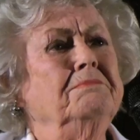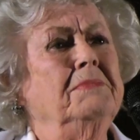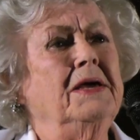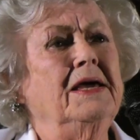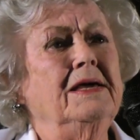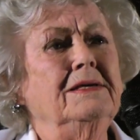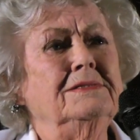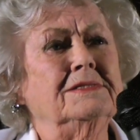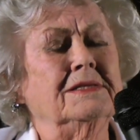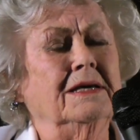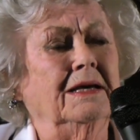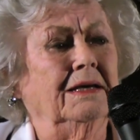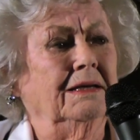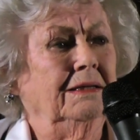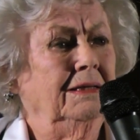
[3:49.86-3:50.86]

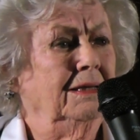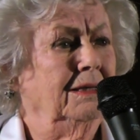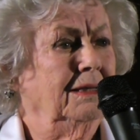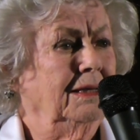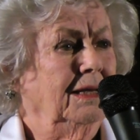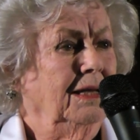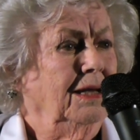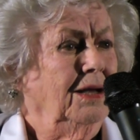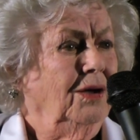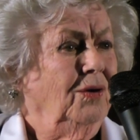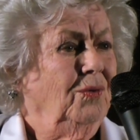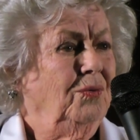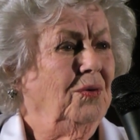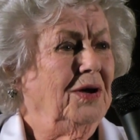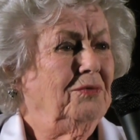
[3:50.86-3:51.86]
amazing
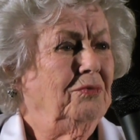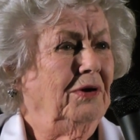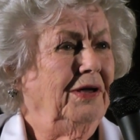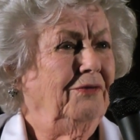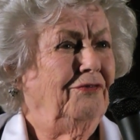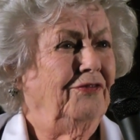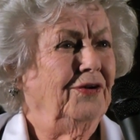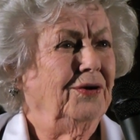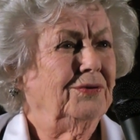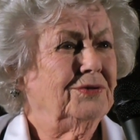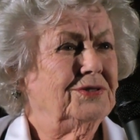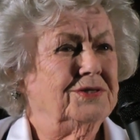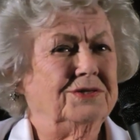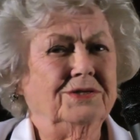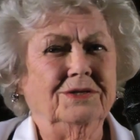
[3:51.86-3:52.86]
what we
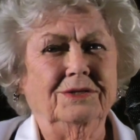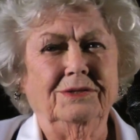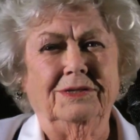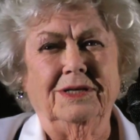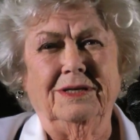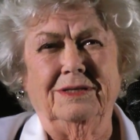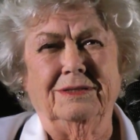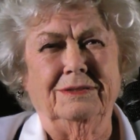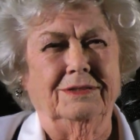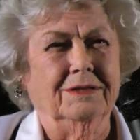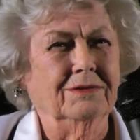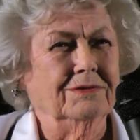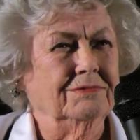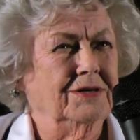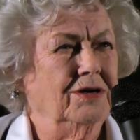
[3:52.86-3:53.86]
folks do that you
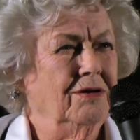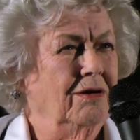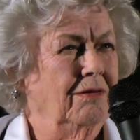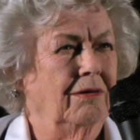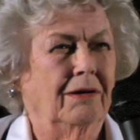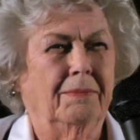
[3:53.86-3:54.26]
don't know